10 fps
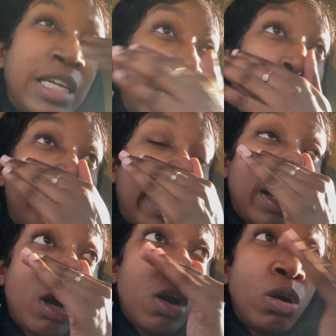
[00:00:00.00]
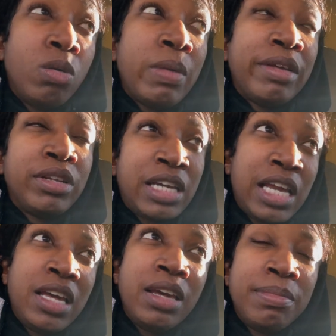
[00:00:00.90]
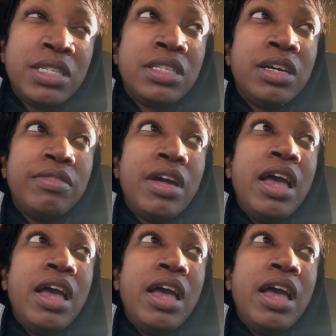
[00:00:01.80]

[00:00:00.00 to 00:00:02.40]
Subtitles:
I get back home after getting him and stuff.